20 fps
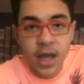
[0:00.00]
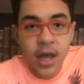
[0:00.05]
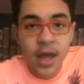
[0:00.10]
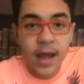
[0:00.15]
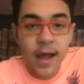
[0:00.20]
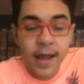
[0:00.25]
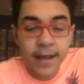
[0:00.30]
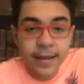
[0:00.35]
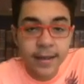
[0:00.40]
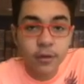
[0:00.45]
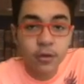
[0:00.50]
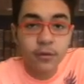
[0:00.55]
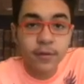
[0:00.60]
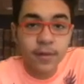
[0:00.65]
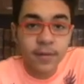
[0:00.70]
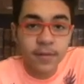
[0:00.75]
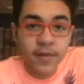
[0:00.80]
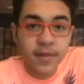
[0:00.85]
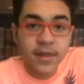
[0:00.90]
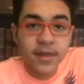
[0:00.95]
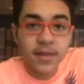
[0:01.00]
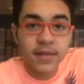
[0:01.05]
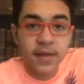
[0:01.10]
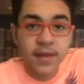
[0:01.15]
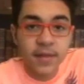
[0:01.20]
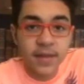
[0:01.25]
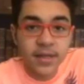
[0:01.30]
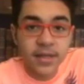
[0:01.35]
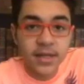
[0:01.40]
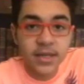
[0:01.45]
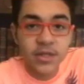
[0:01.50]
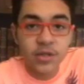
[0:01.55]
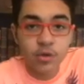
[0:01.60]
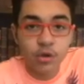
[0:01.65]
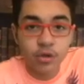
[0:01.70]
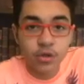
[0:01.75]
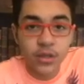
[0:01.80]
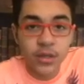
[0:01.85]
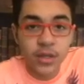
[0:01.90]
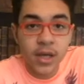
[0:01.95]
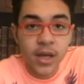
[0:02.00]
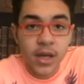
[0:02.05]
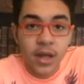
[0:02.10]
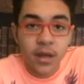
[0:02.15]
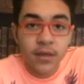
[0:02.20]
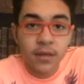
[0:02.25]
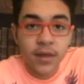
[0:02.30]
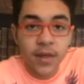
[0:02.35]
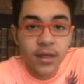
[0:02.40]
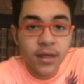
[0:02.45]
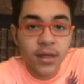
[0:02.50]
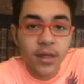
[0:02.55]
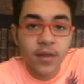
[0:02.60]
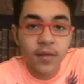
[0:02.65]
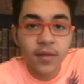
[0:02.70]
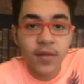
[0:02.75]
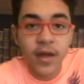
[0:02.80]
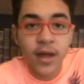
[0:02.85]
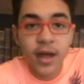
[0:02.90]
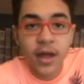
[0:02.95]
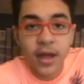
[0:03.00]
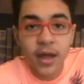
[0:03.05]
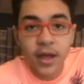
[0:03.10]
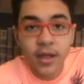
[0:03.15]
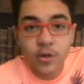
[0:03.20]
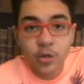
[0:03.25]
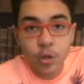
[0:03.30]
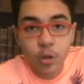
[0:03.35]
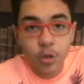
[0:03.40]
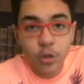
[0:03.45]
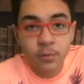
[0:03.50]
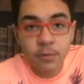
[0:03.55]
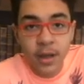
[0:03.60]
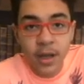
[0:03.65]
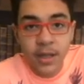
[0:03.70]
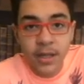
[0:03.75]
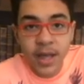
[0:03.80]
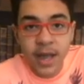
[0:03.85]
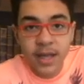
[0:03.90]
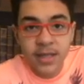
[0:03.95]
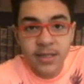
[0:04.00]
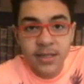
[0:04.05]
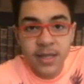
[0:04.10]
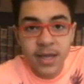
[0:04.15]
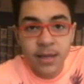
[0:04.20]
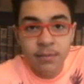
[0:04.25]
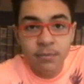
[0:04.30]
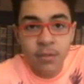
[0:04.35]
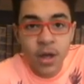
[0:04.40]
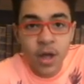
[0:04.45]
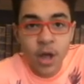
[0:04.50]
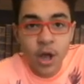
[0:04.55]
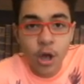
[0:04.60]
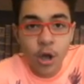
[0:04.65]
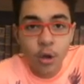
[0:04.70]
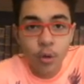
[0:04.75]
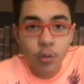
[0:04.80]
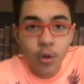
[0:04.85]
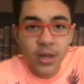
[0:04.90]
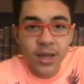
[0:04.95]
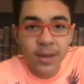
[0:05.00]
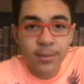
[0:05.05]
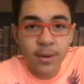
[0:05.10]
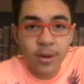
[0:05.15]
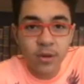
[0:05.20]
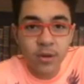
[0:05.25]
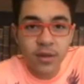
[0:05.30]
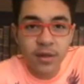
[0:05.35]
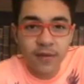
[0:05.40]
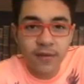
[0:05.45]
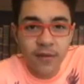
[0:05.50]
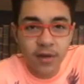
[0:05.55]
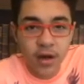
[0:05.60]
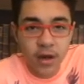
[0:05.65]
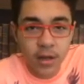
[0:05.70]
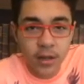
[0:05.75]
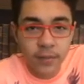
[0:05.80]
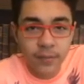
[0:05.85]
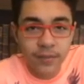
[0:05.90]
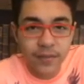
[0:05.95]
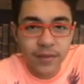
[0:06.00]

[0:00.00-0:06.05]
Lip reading: And he told them that this is good. Then the Toad Man asked him, what about the five?